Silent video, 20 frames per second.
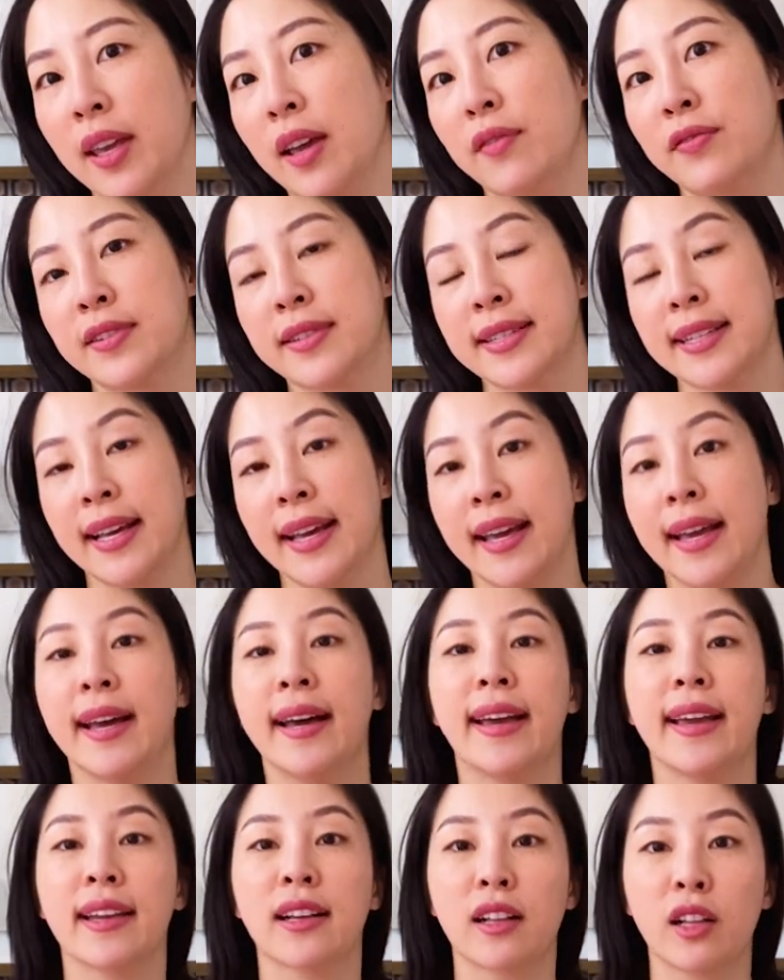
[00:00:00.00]
gifts,
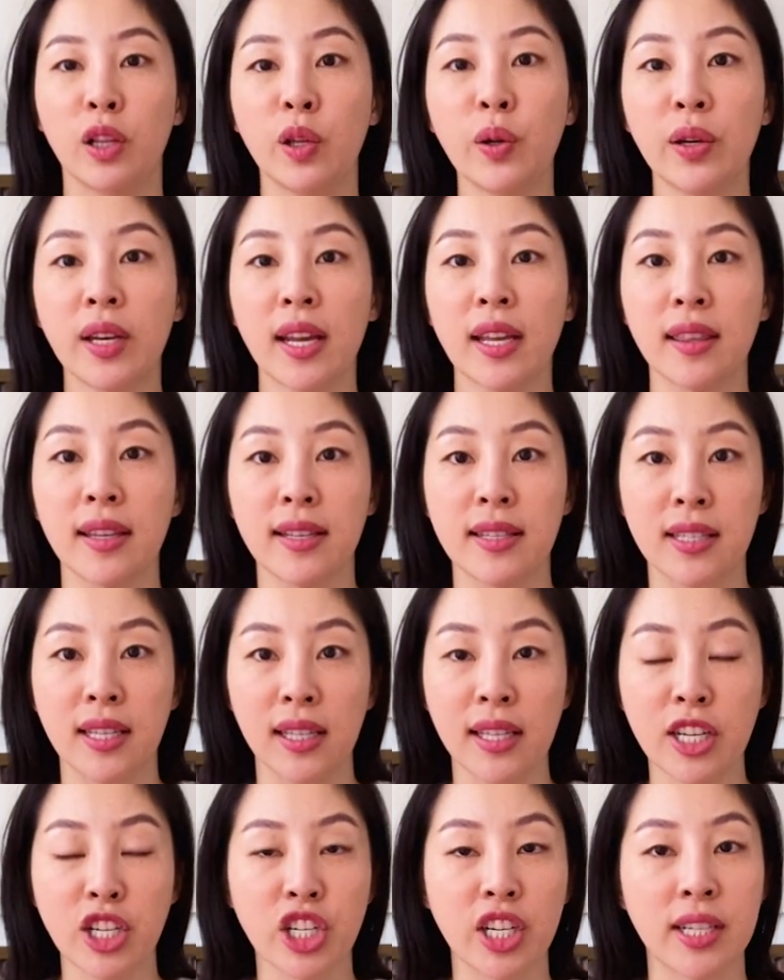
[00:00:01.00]
including these
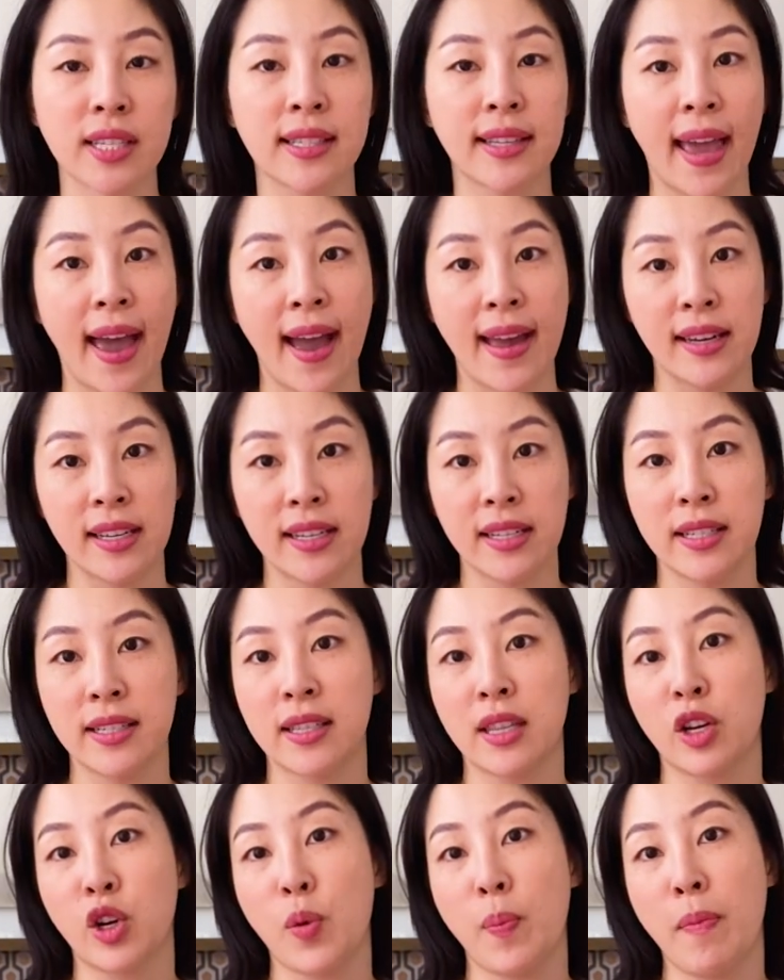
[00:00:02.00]
delicious candies
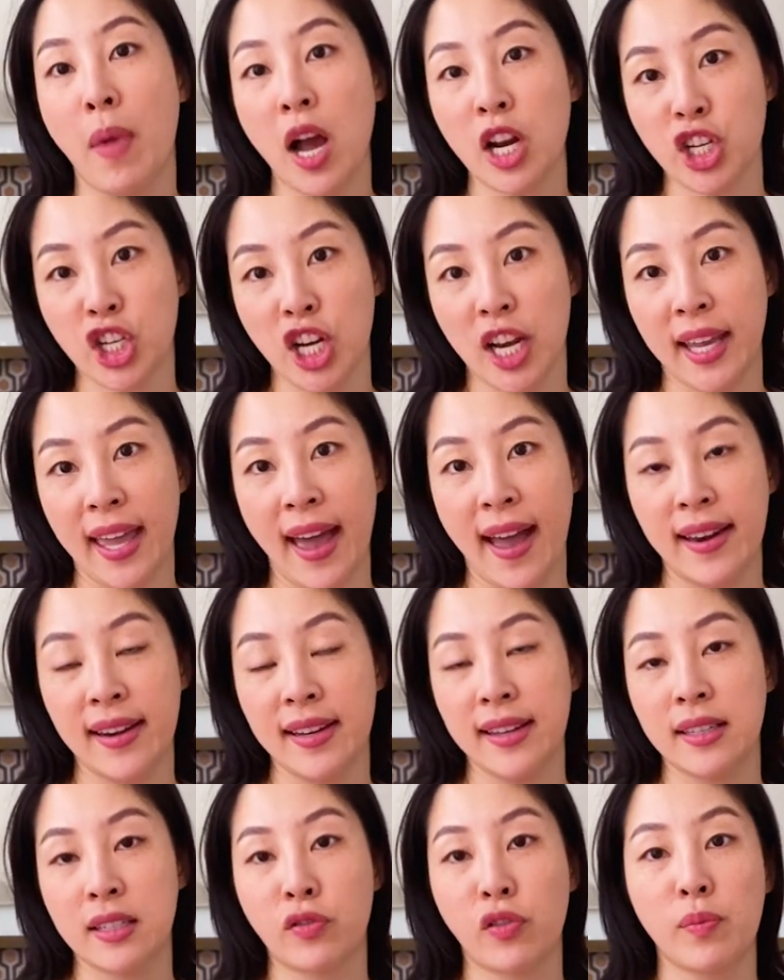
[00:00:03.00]
that are matcha
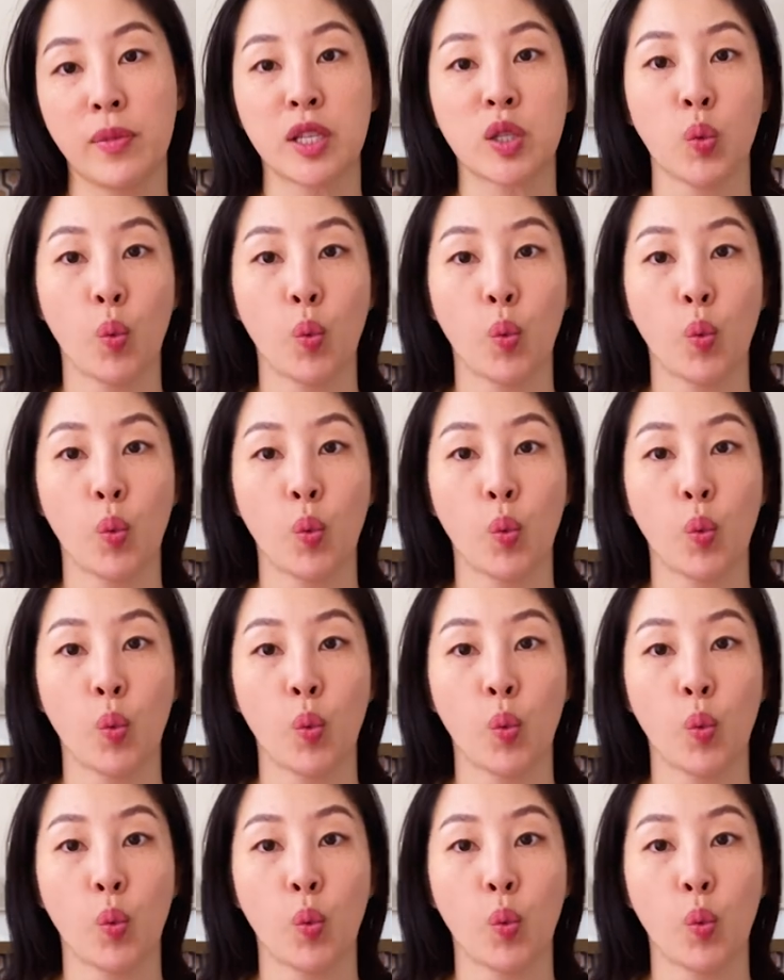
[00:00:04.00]
candies from this